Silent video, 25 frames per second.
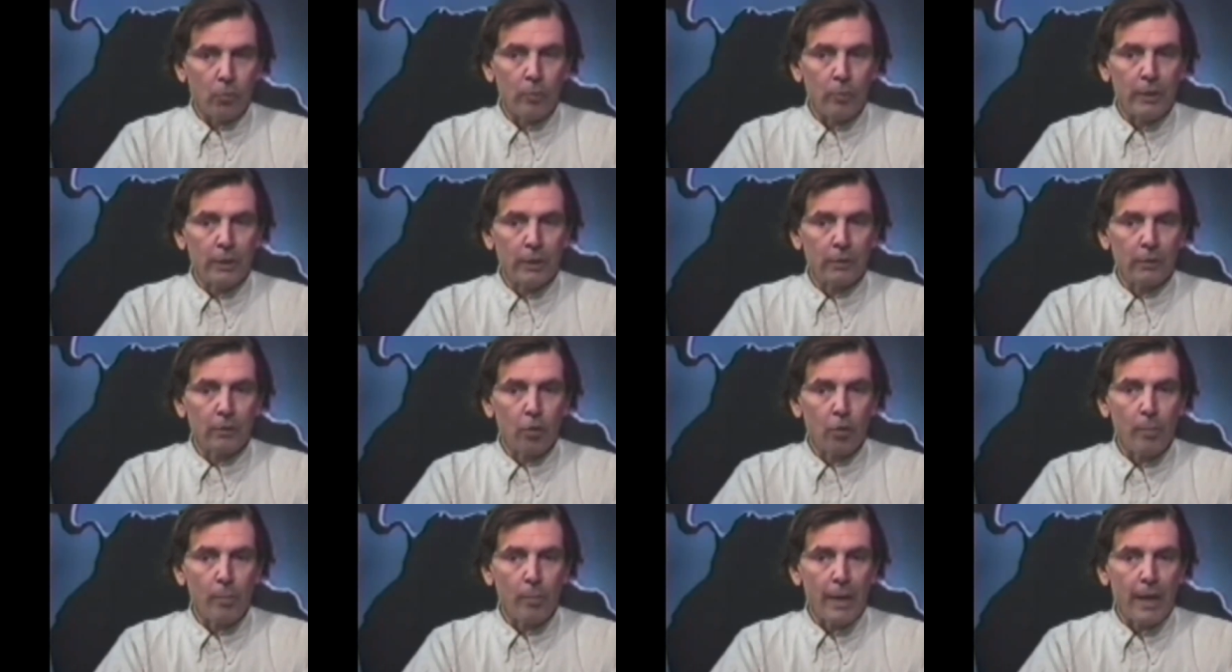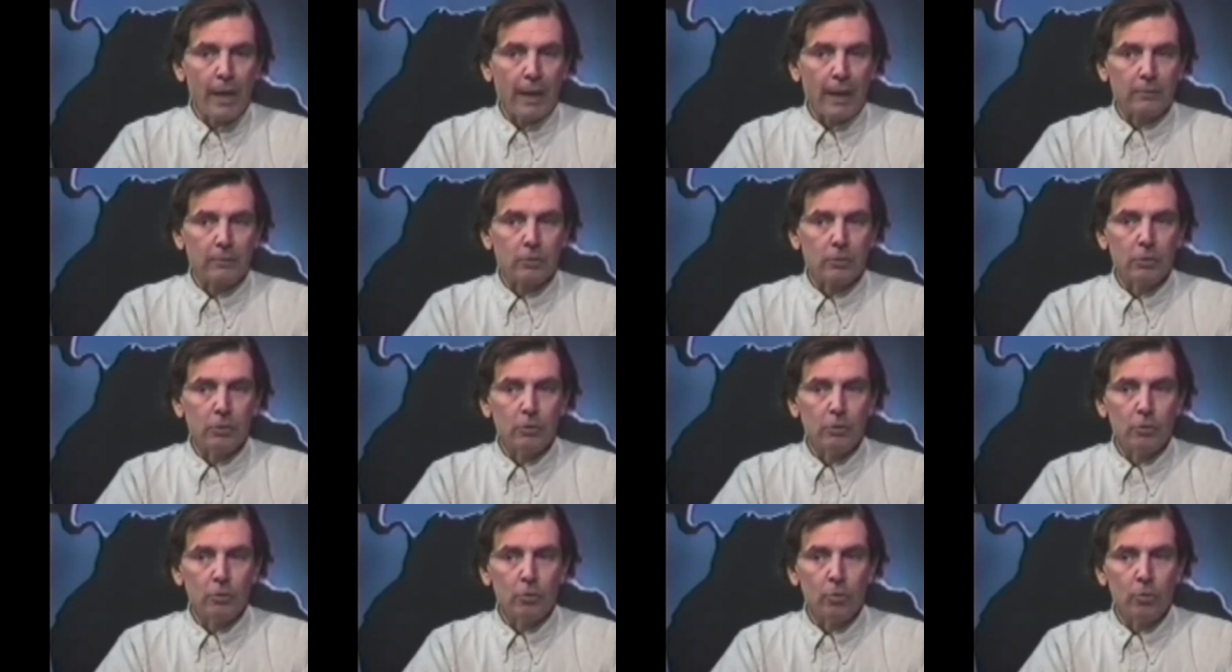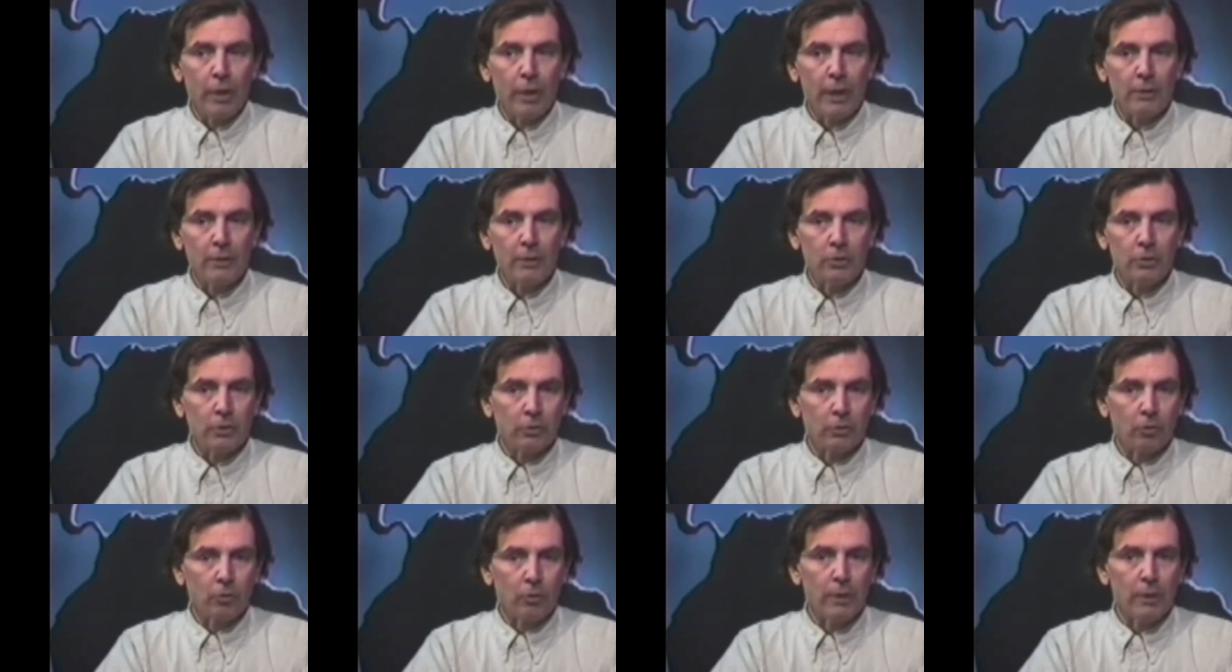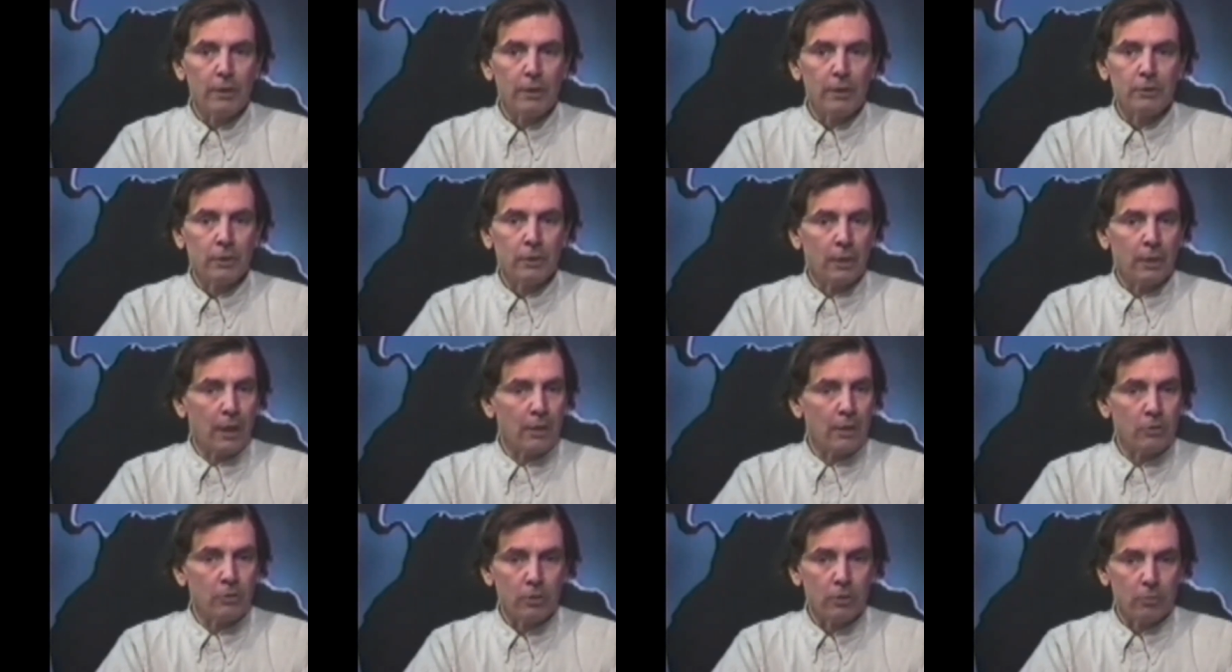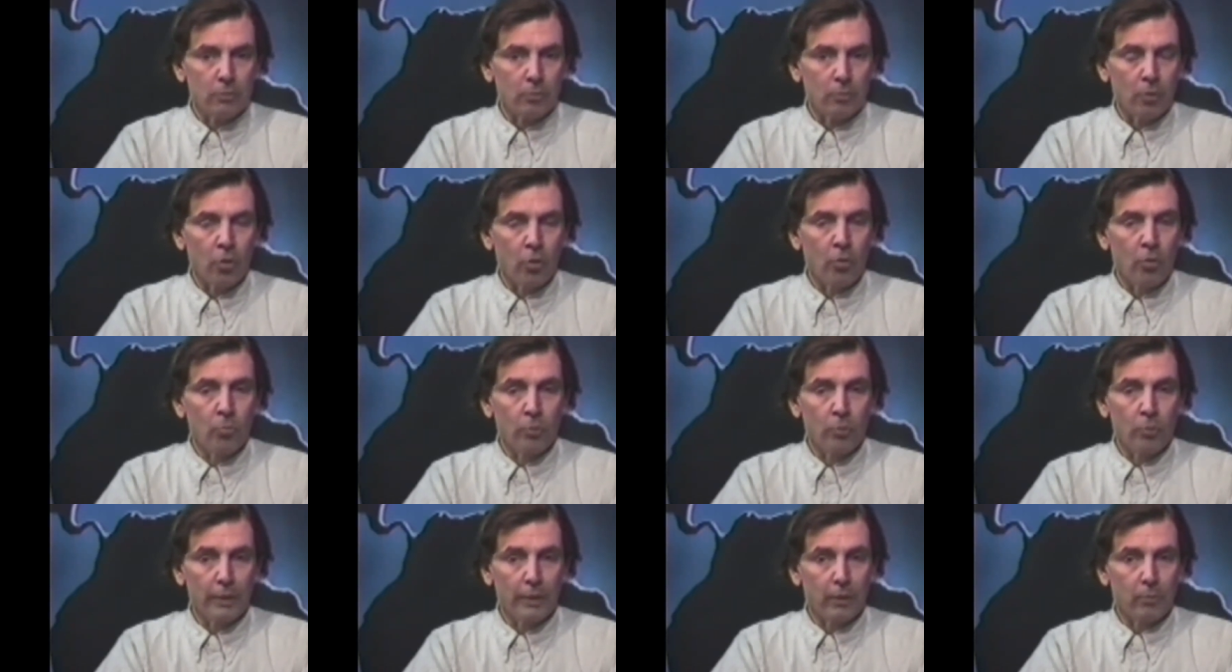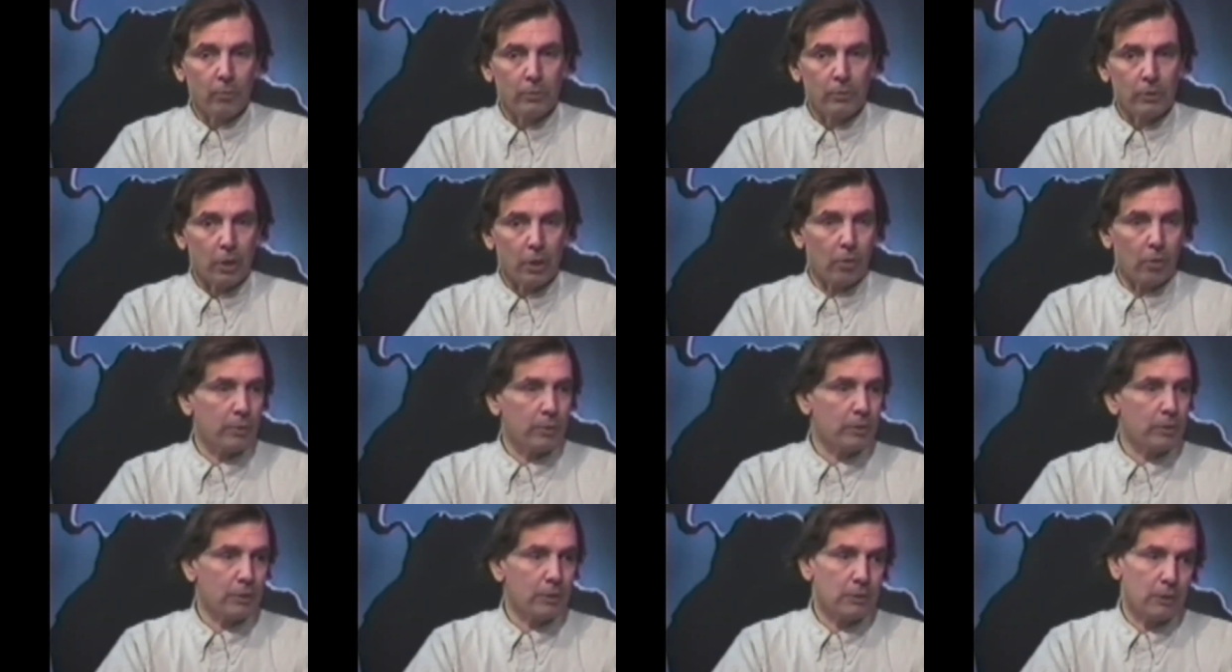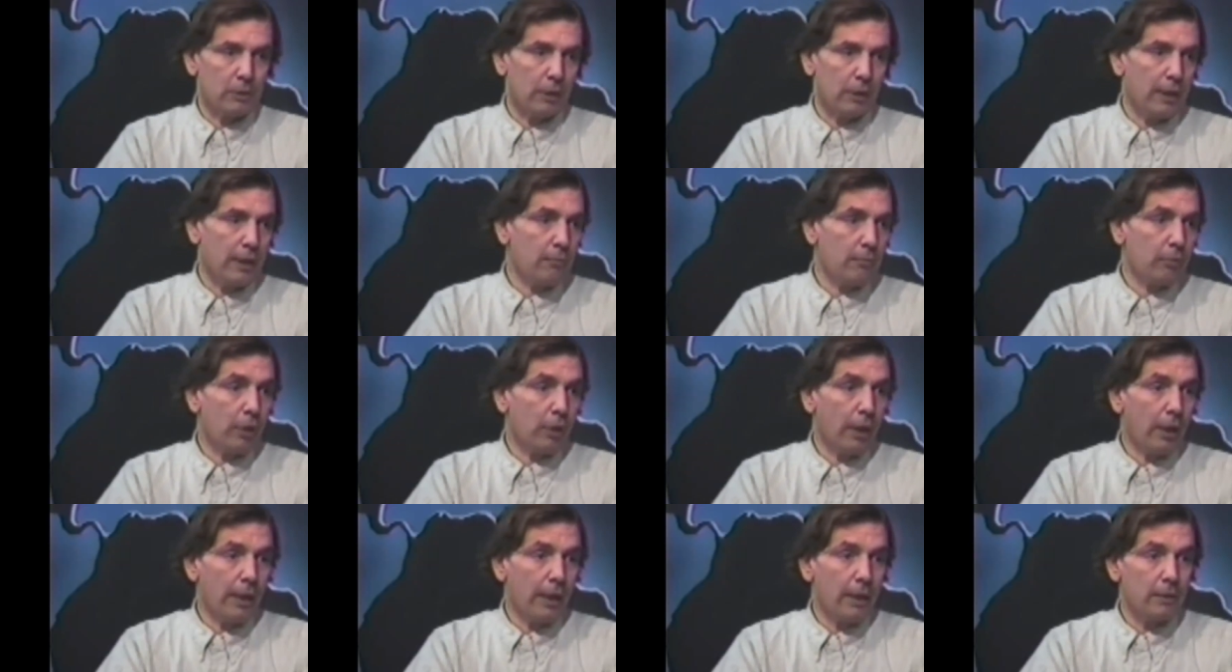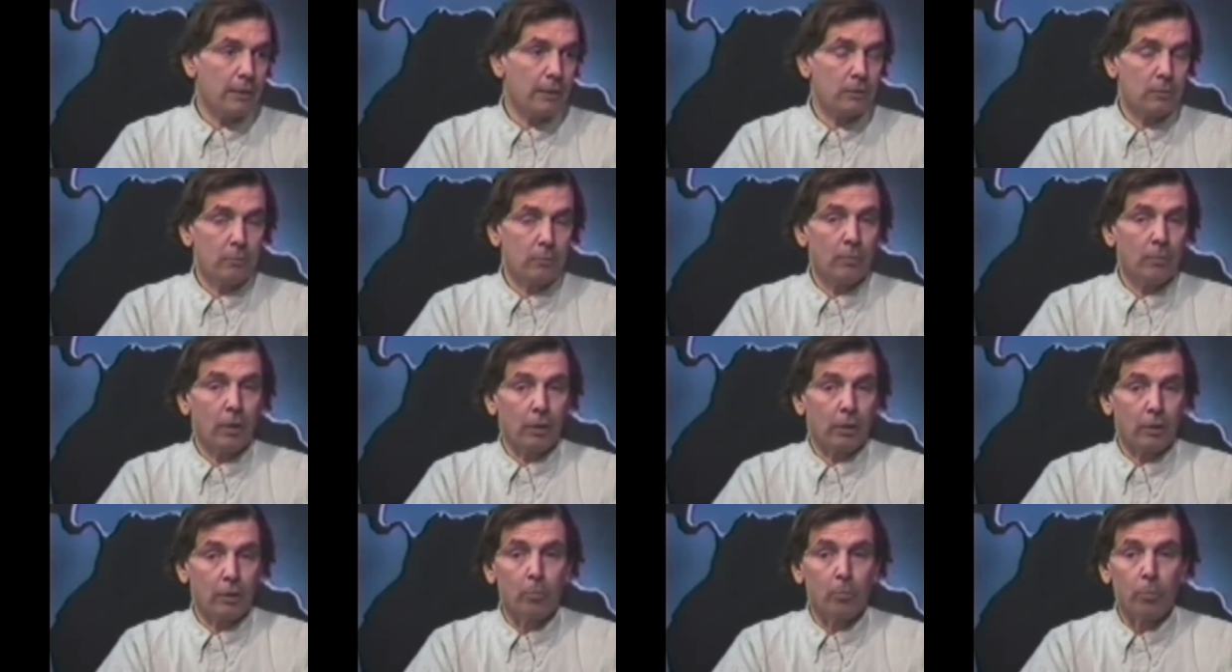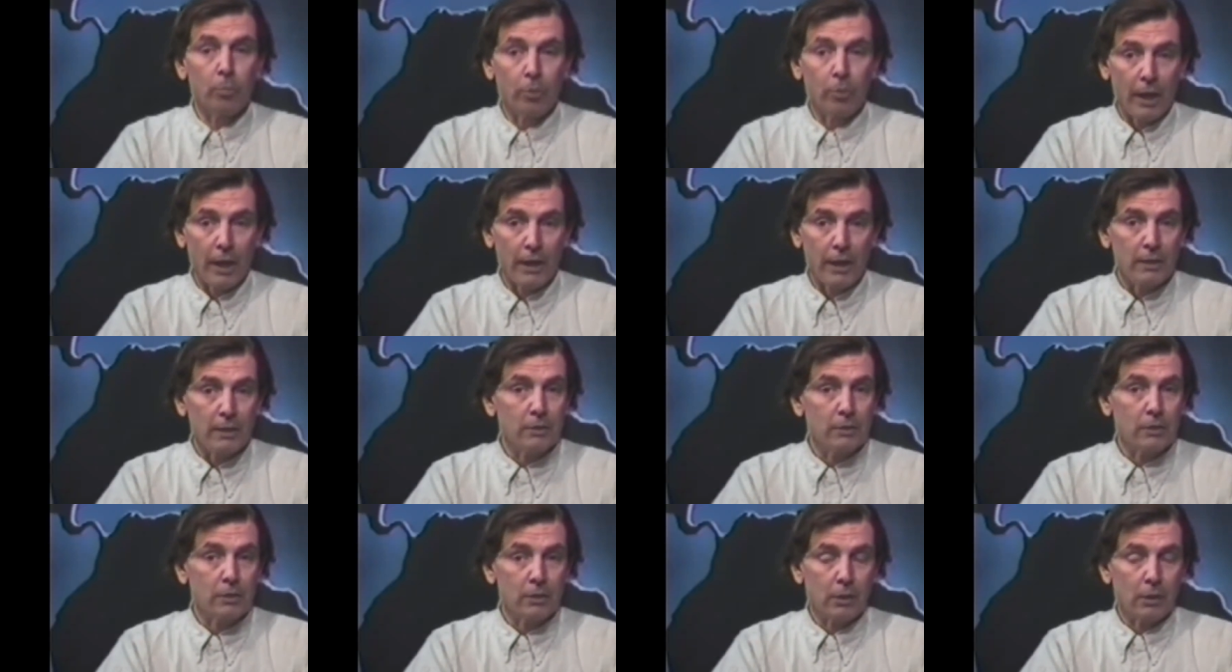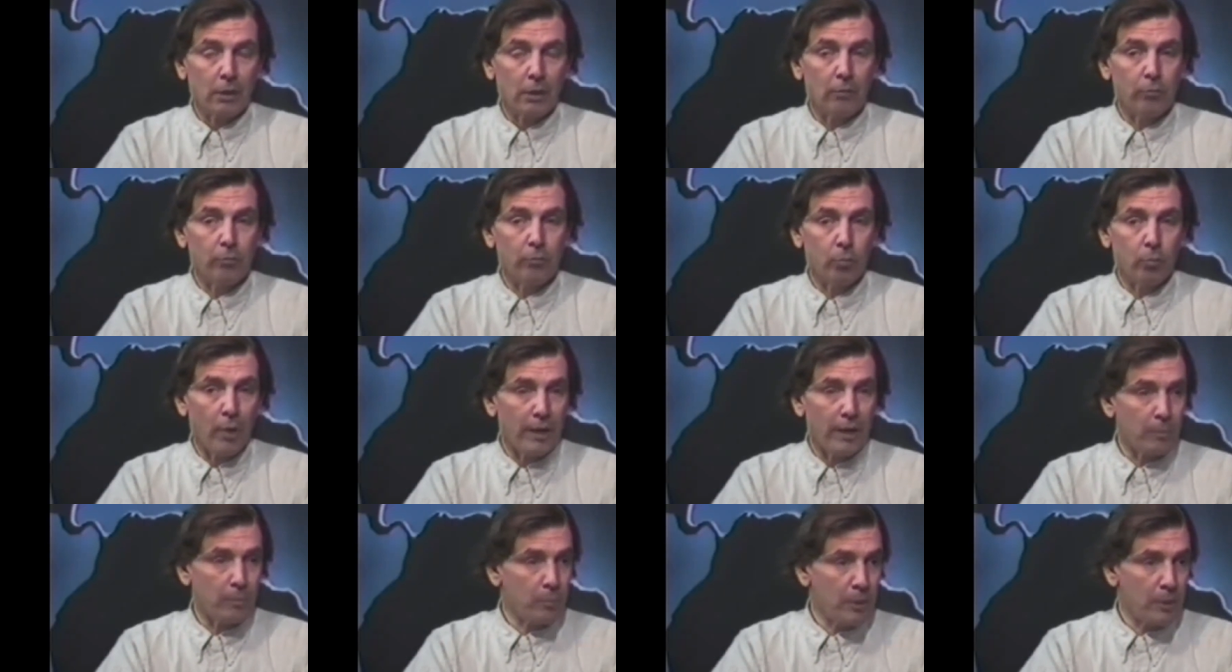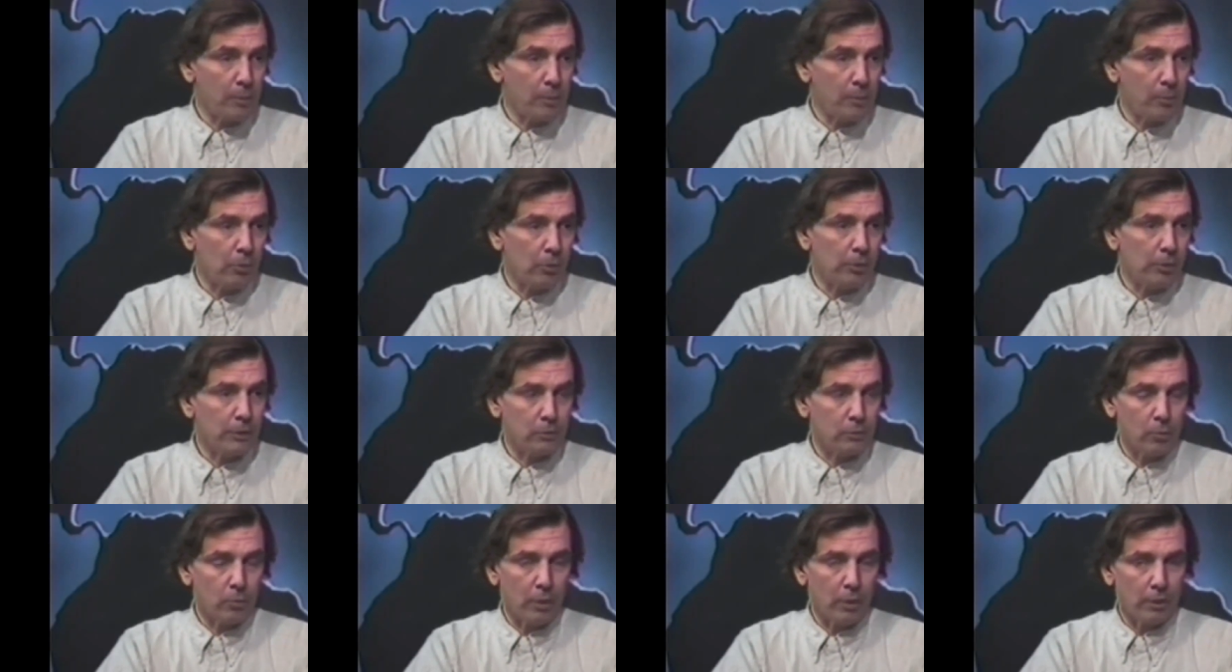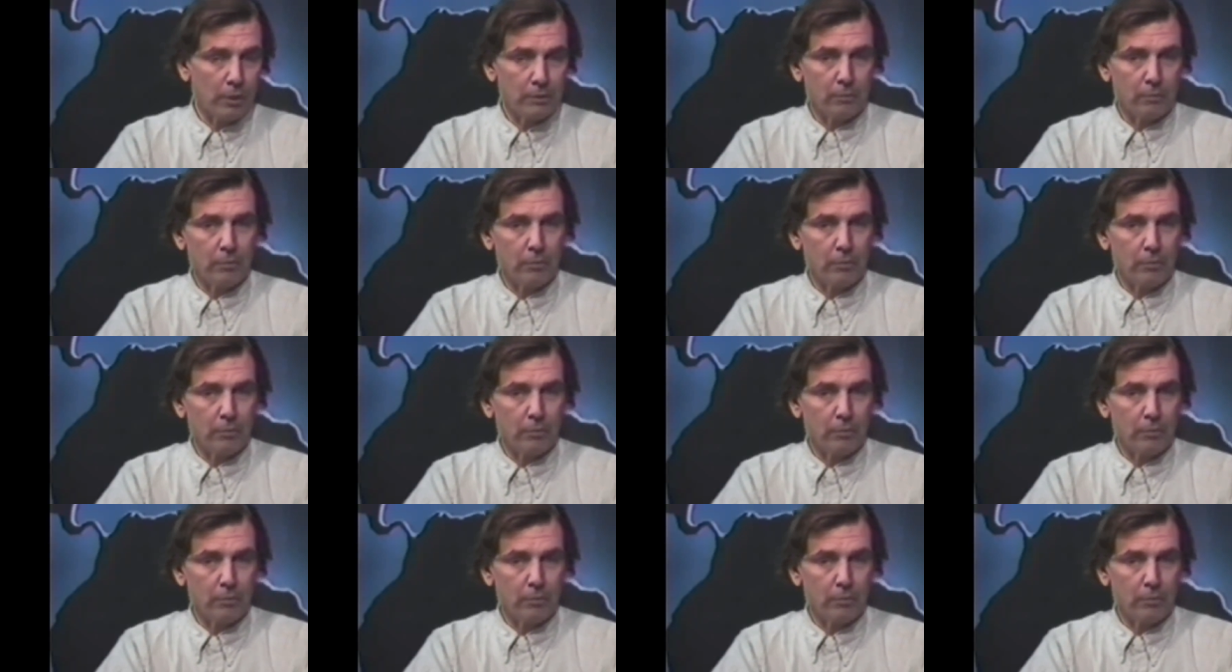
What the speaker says: We can go back to ancient Greece and ancient Rome, where there was always a slave class comprised of white people as well